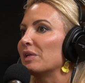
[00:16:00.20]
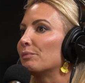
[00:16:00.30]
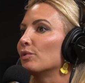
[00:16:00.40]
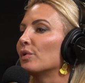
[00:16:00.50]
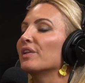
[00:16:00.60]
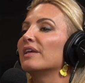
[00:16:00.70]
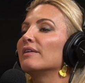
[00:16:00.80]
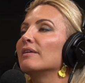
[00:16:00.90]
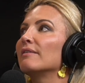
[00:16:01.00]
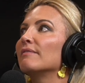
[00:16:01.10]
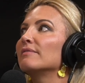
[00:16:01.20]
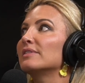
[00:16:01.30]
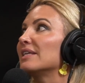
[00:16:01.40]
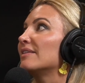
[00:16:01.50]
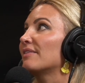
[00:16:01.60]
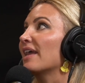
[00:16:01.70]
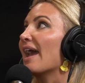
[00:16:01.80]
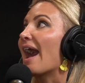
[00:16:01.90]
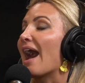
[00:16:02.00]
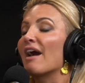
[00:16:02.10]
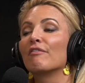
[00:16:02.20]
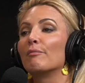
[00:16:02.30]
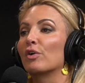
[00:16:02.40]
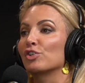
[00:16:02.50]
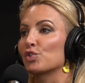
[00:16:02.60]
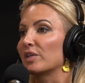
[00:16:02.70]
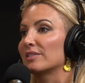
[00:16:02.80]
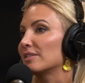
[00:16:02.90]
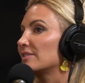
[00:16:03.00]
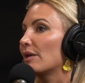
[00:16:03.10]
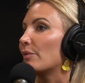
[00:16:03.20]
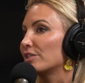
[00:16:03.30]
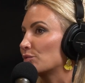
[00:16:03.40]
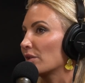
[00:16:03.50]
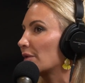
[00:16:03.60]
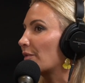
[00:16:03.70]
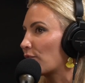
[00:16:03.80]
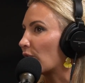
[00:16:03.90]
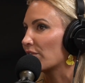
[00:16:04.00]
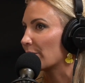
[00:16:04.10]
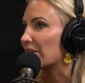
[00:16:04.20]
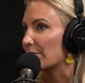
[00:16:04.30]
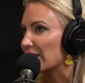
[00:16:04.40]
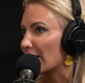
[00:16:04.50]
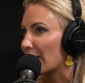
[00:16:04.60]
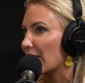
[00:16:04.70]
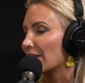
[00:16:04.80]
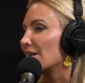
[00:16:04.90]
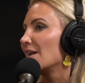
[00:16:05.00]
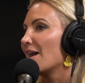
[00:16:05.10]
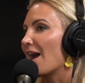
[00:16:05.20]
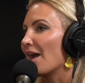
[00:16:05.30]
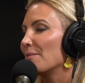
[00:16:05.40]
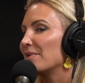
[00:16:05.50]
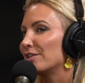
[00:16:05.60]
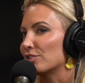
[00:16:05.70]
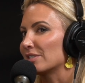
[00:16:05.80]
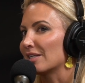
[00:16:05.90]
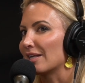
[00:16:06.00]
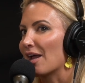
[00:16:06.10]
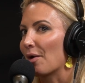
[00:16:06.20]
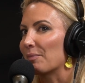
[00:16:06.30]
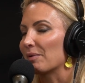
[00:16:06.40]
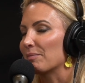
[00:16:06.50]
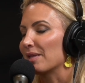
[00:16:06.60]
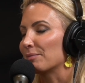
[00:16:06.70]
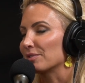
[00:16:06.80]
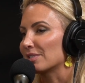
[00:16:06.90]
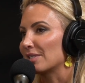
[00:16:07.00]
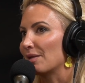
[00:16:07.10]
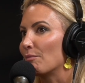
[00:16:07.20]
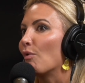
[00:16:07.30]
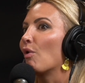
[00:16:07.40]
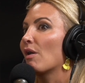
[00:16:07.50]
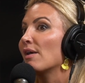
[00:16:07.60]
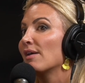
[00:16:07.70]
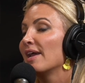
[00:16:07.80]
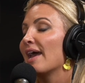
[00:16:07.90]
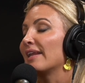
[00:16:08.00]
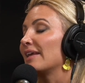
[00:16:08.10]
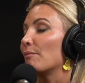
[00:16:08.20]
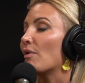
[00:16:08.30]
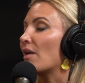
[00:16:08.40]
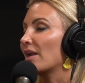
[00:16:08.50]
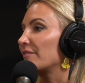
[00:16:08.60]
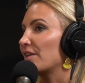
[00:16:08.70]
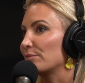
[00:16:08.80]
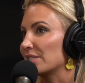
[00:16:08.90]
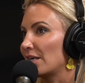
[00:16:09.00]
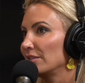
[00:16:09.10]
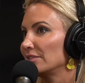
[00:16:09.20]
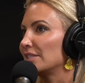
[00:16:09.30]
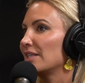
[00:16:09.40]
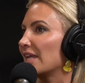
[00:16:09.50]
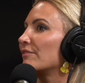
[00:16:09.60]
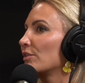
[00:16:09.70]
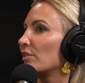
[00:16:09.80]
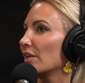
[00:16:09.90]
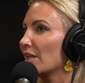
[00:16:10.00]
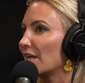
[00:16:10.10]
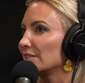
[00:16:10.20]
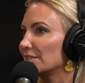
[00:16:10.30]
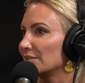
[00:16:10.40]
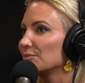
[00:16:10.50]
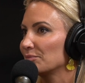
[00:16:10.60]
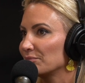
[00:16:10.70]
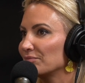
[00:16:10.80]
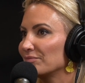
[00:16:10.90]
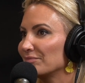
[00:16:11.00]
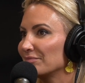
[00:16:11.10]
for which people really see that they have more choices than what's really before them in the beginning. I'm interested in helping people see more and get more out of themselves than they even realize.